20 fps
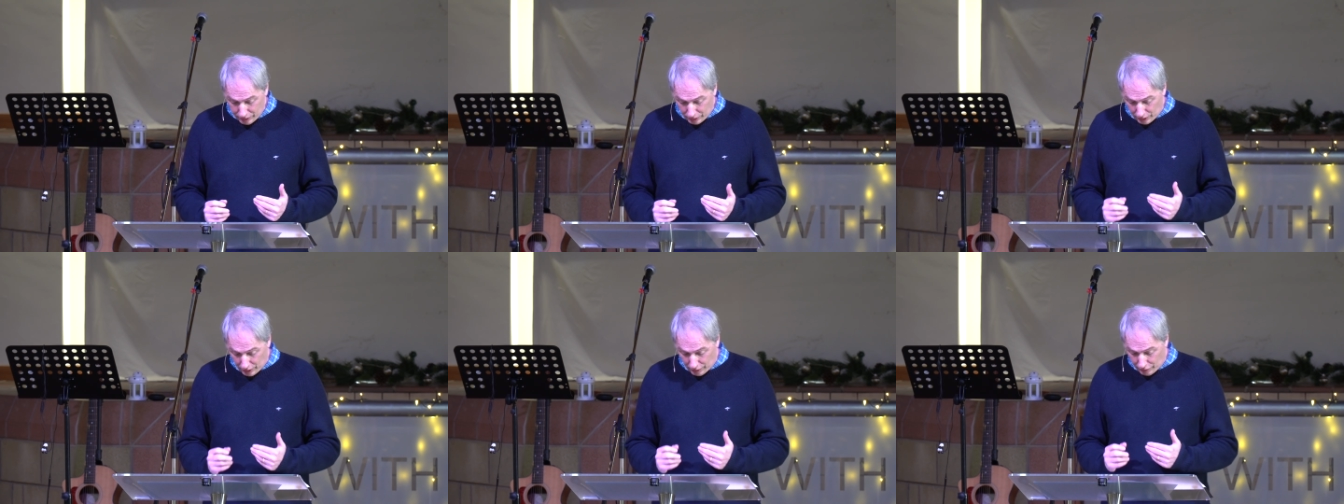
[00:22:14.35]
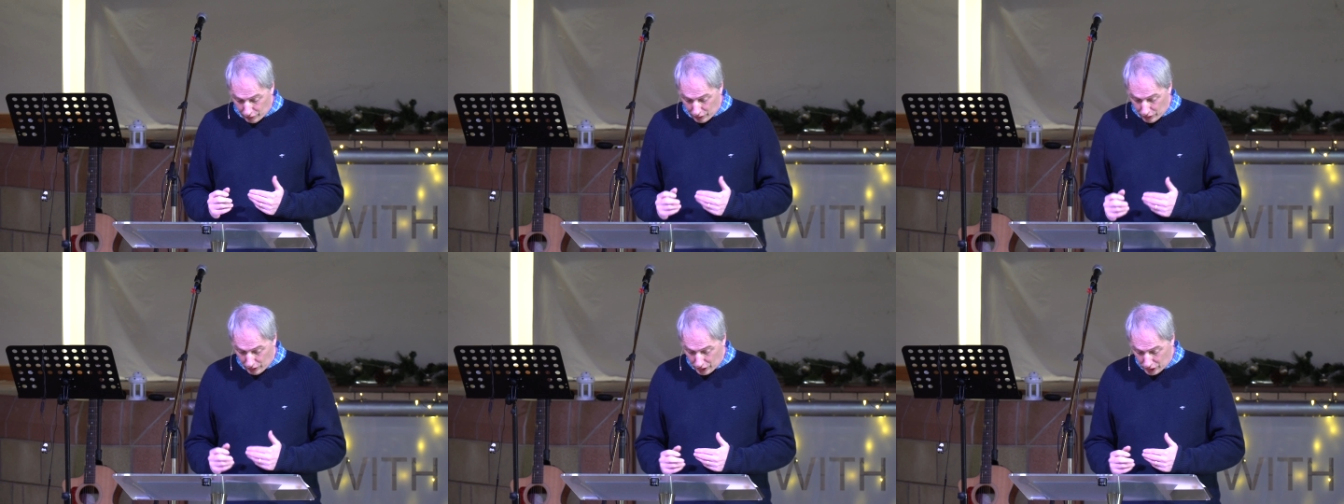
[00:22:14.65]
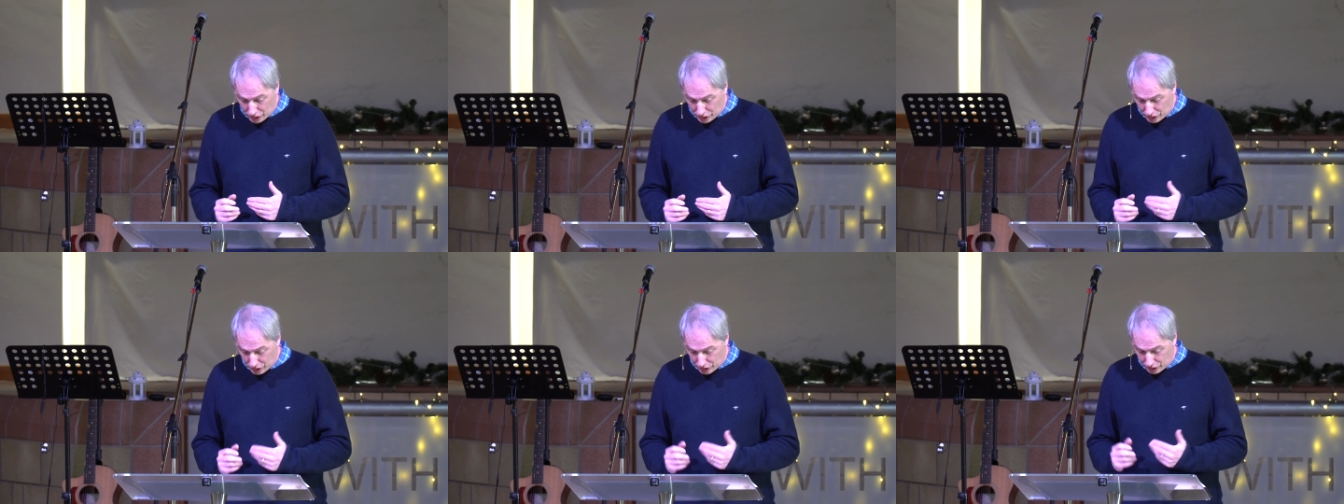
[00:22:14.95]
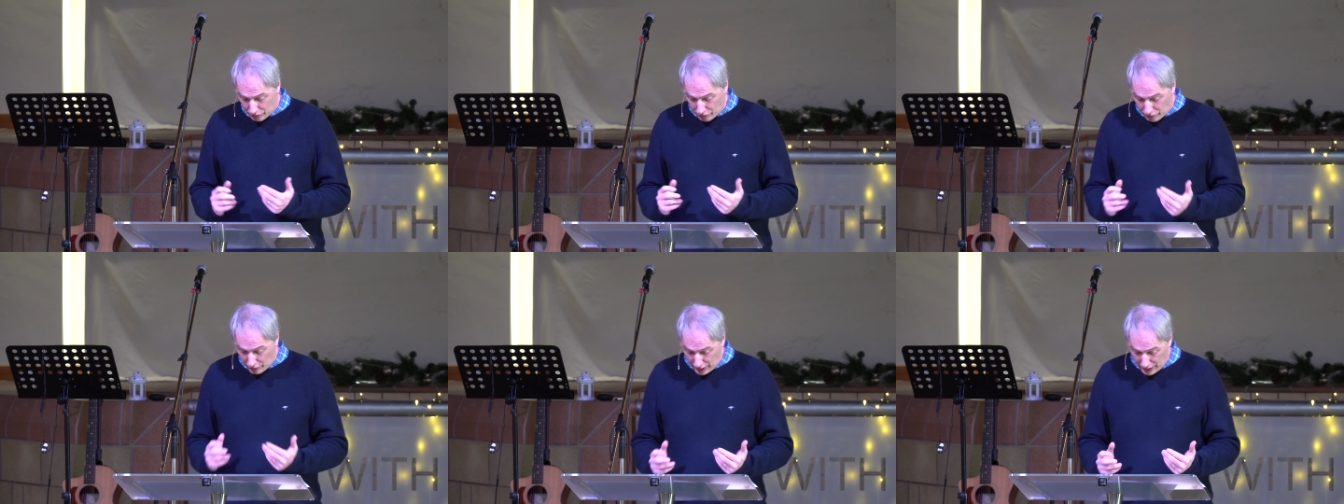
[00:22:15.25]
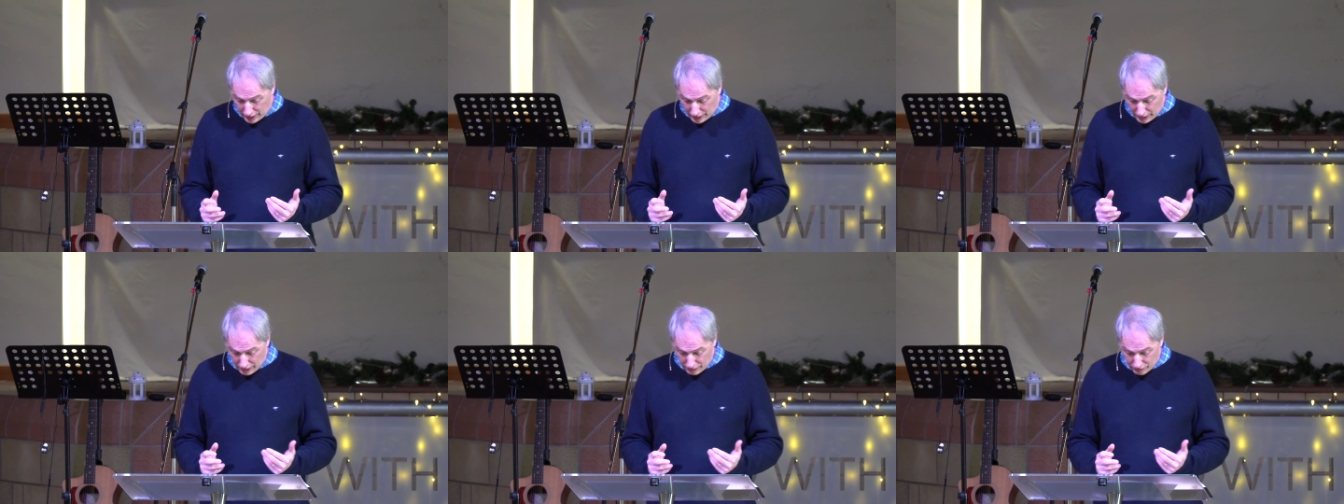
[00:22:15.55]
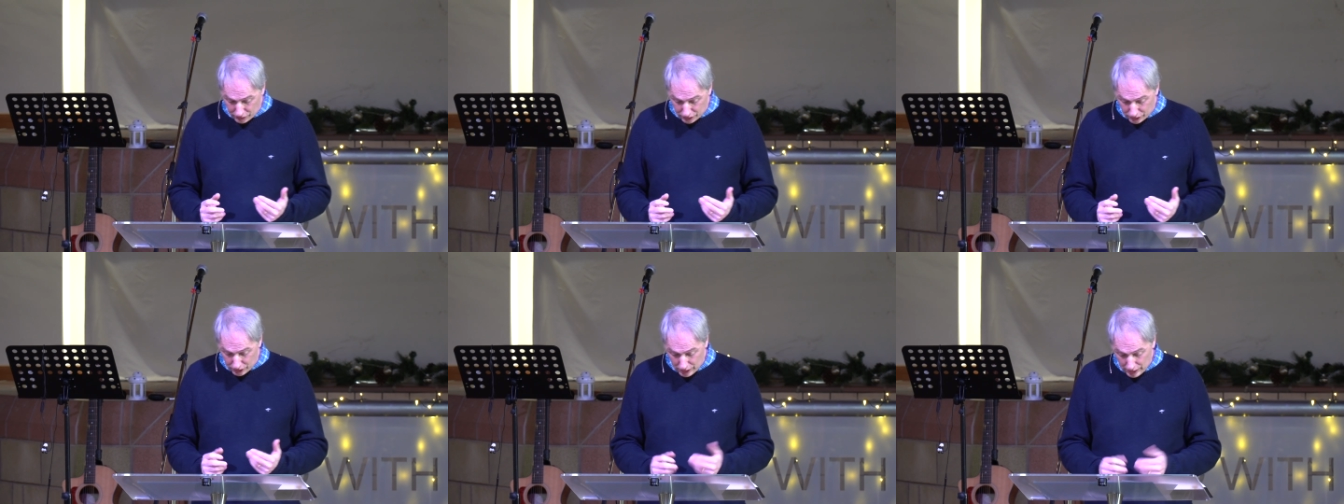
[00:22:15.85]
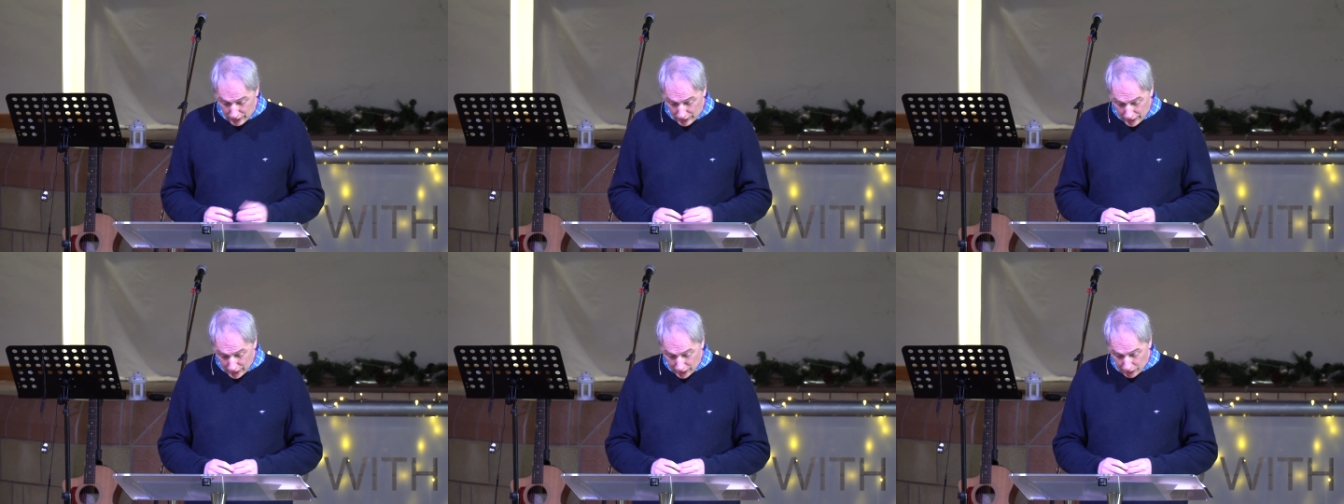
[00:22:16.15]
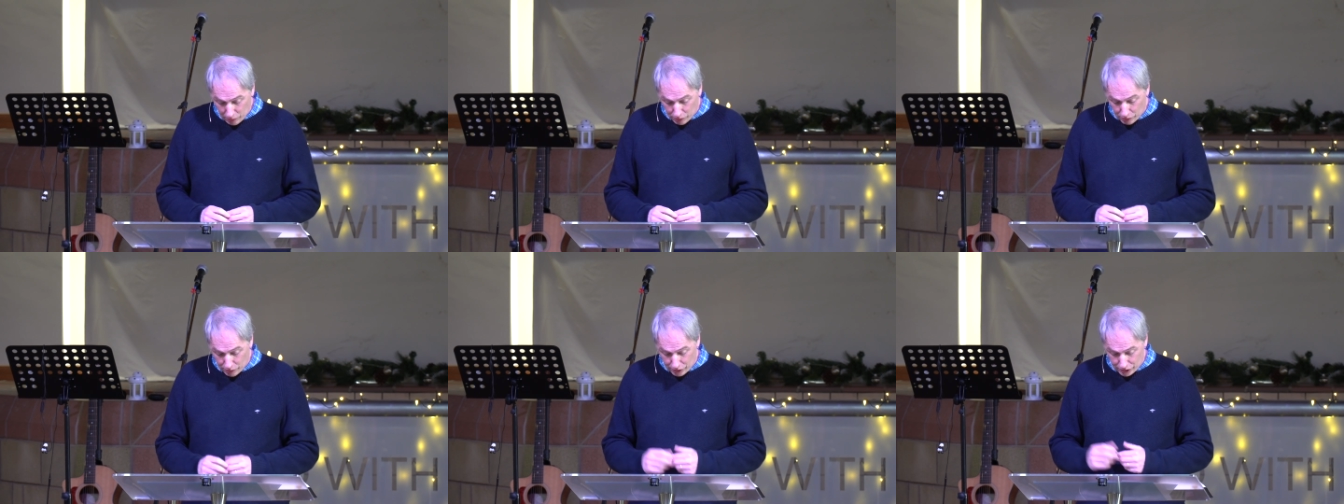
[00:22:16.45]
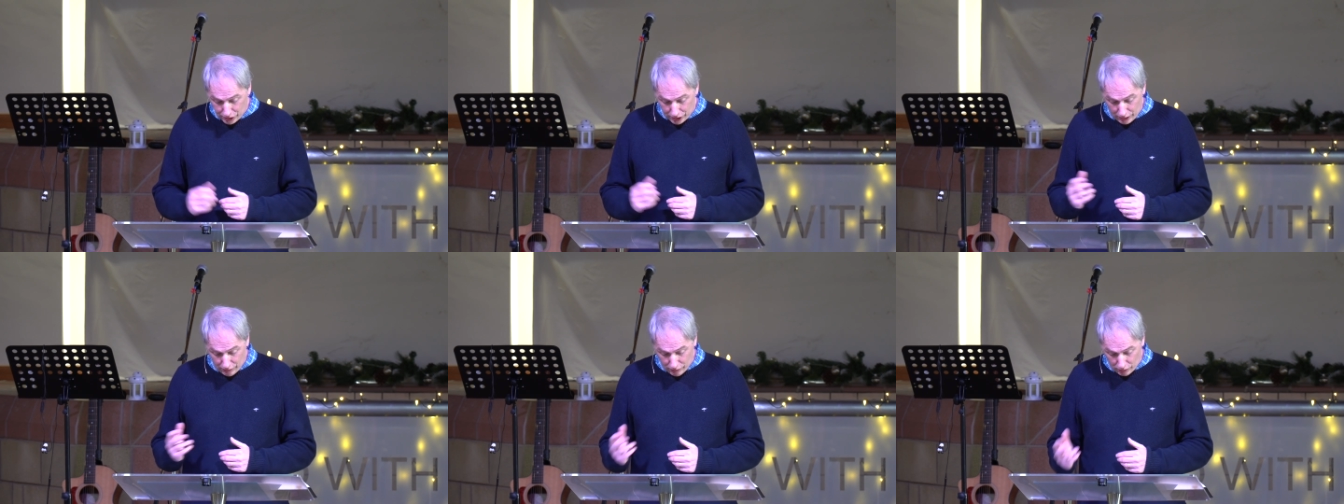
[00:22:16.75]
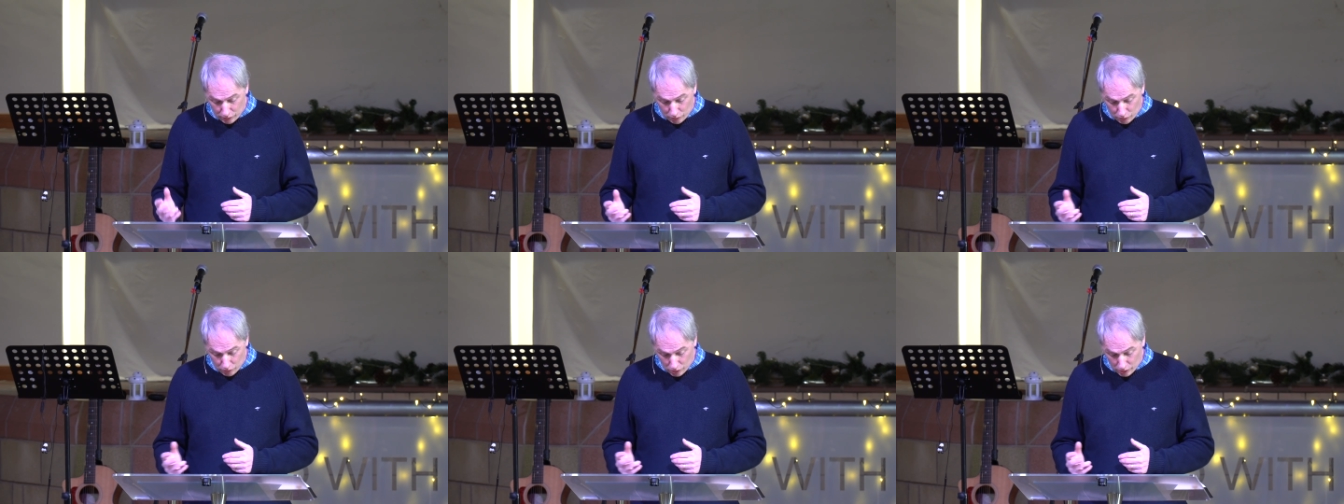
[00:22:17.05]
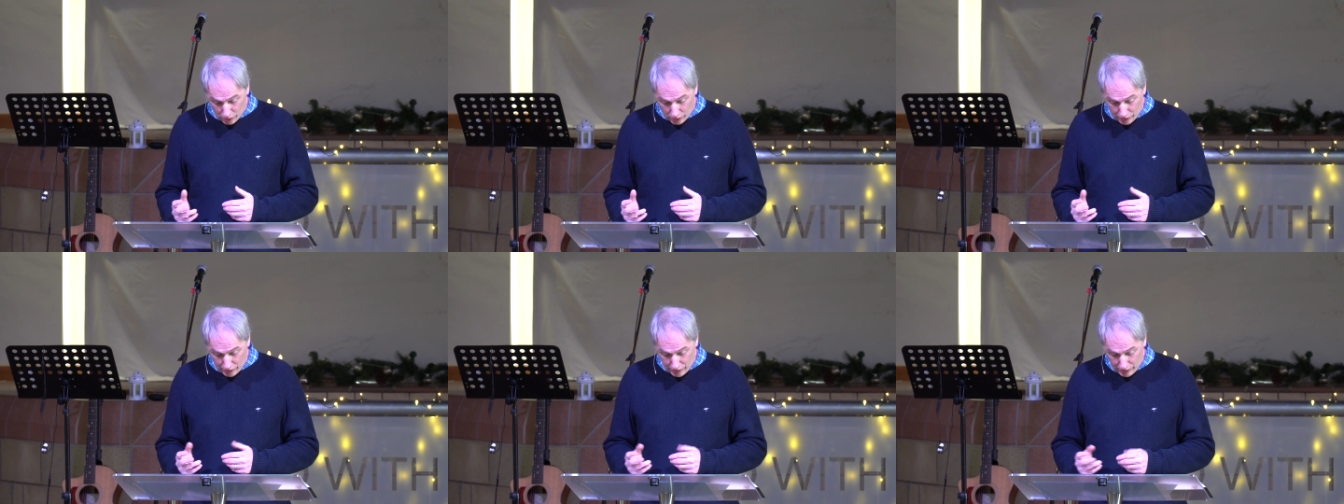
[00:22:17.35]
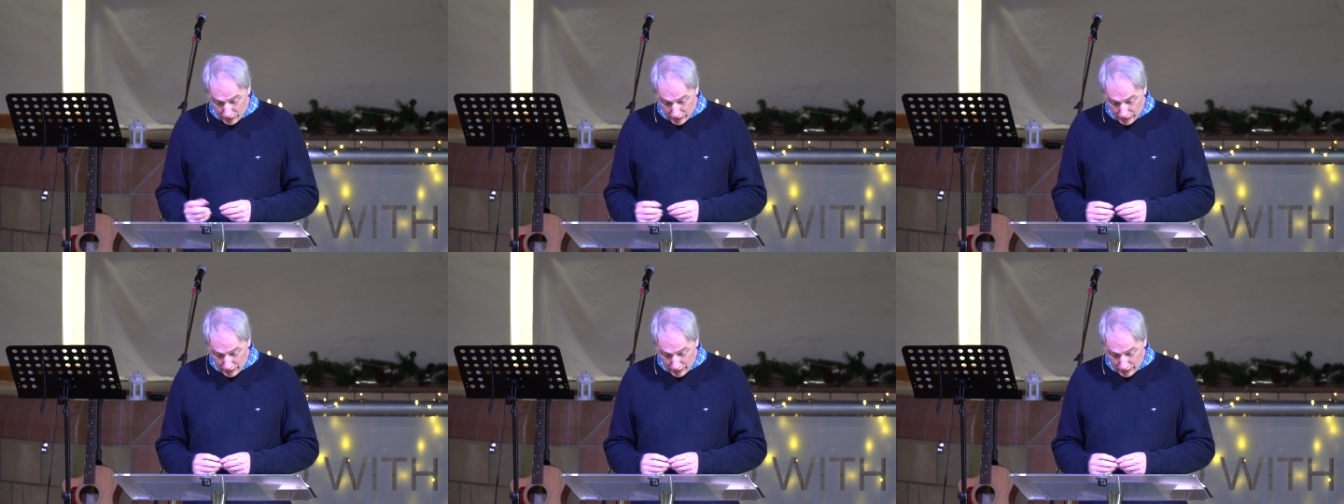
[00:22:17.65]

on the foundation survives, he will receive a reward.